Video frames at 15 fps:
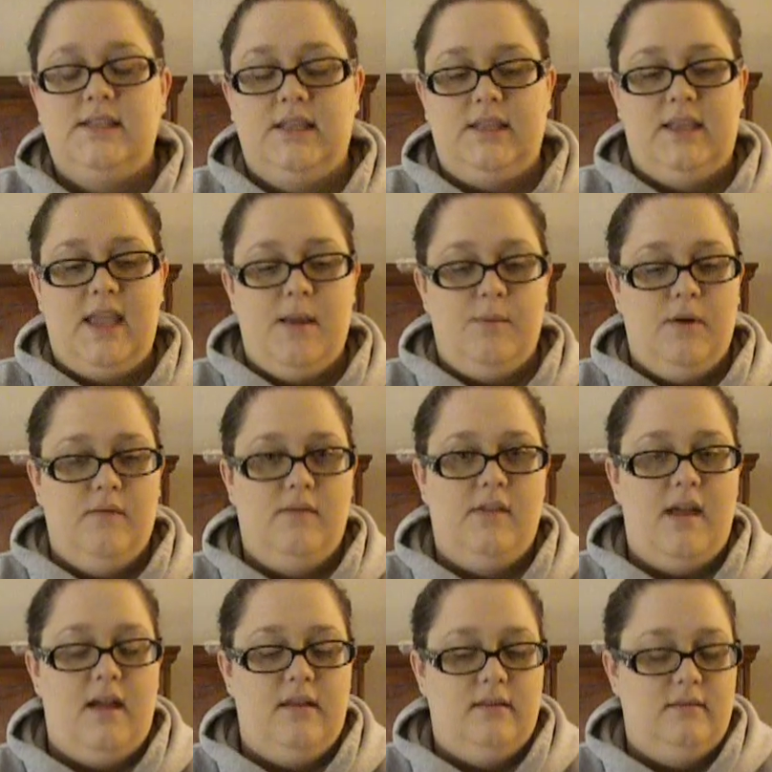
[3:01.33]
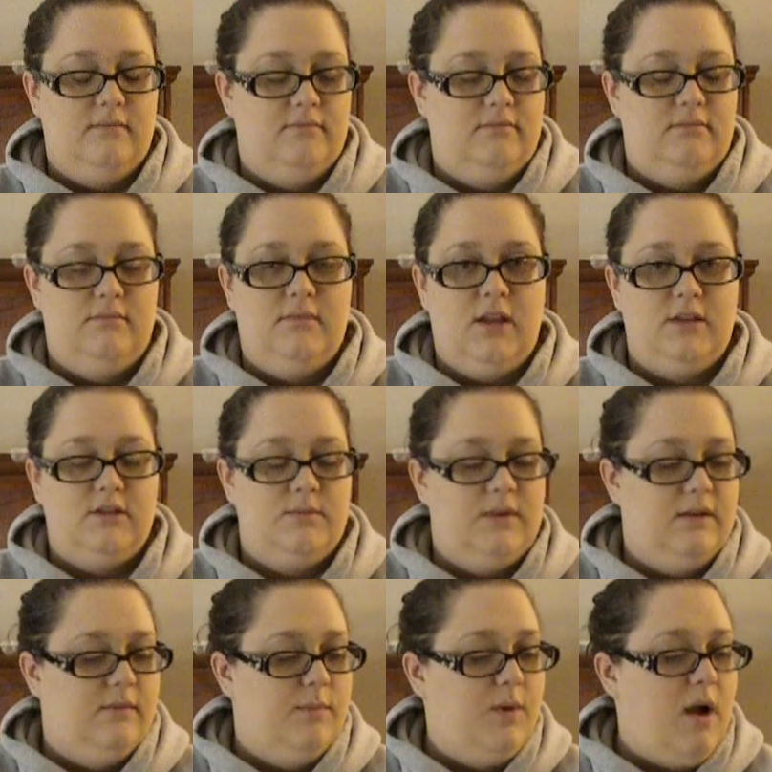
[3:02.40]
set the camera up for that. Not too
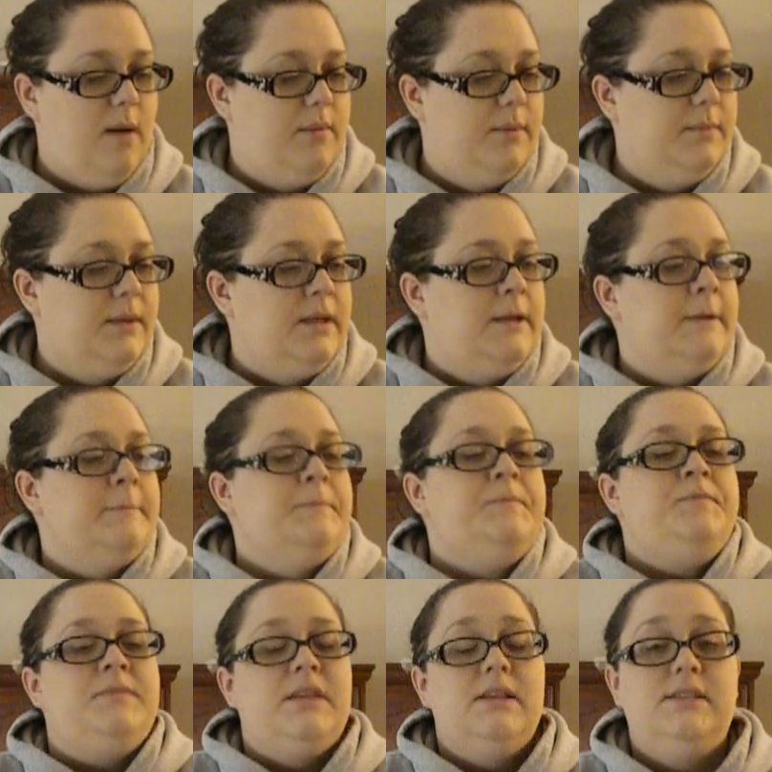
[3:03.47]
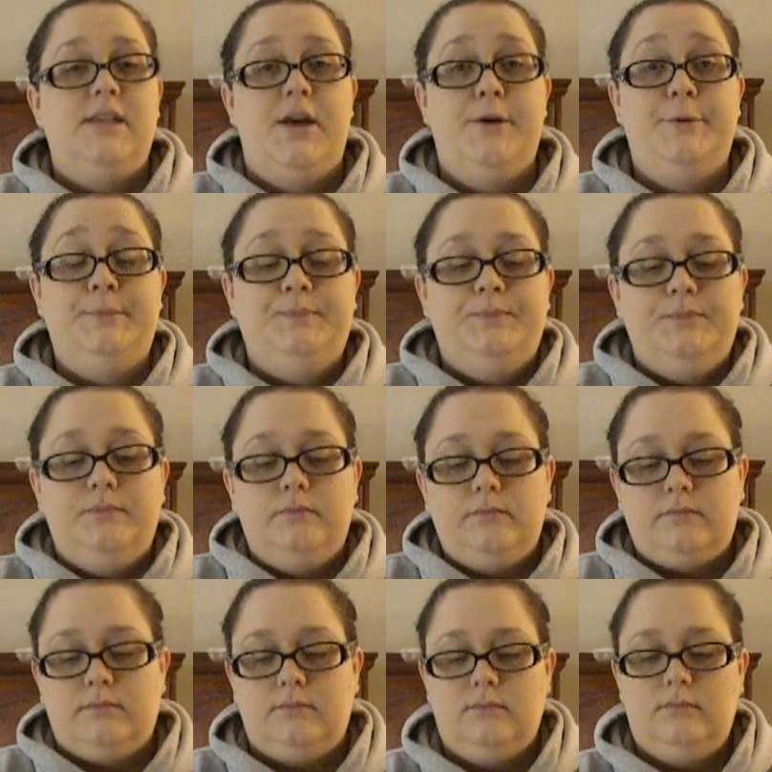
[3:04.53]
big of a problem. So
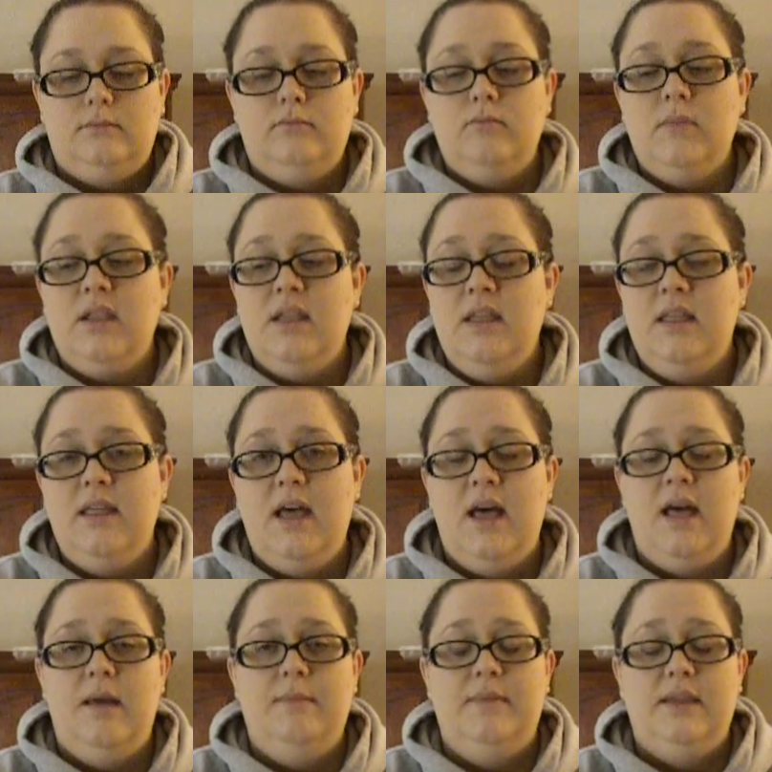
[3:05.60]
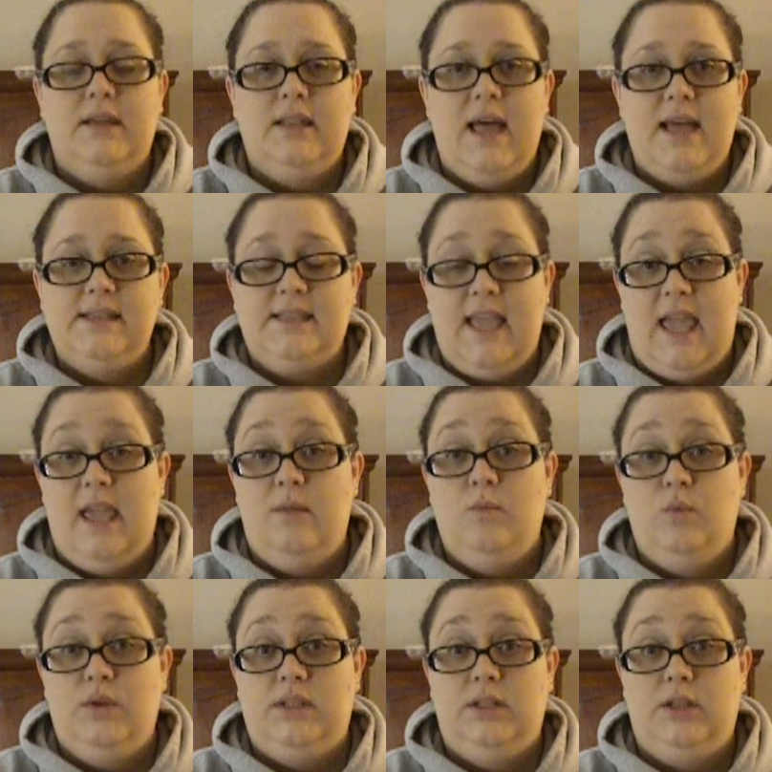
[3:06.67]
the class
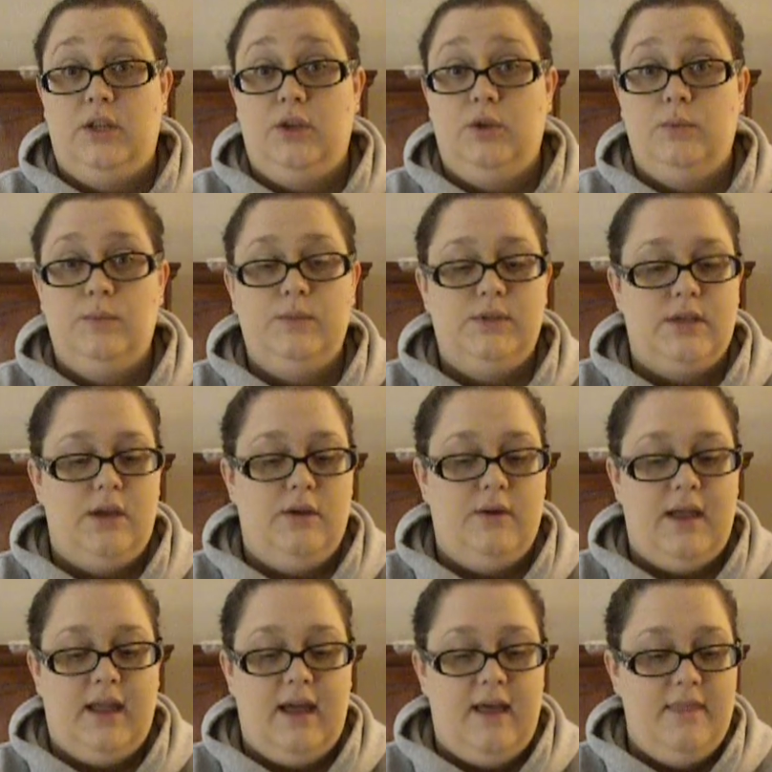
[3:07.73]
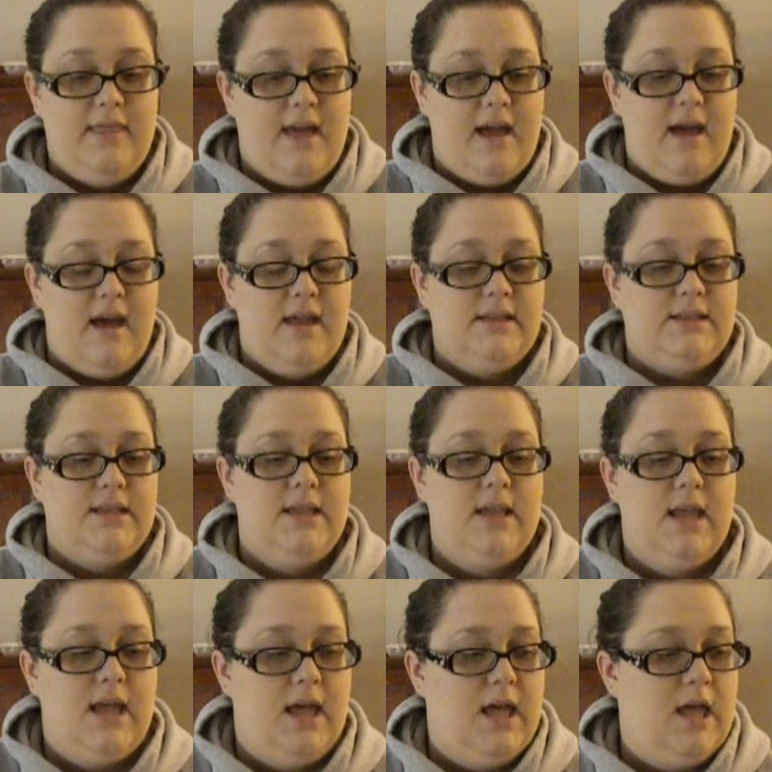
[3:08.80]
came with the loom, so I got that.
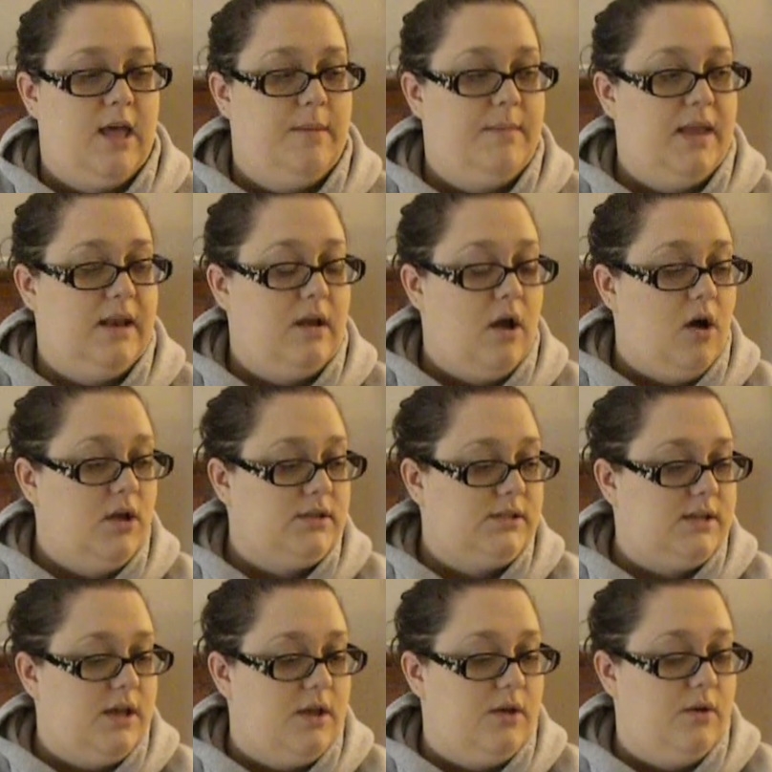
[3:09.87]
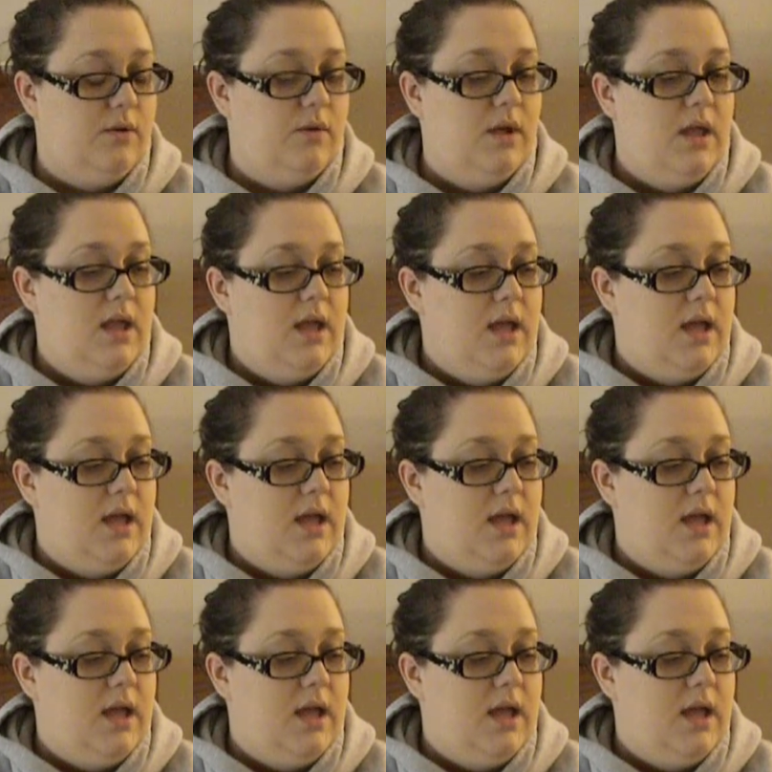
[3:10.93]
And also,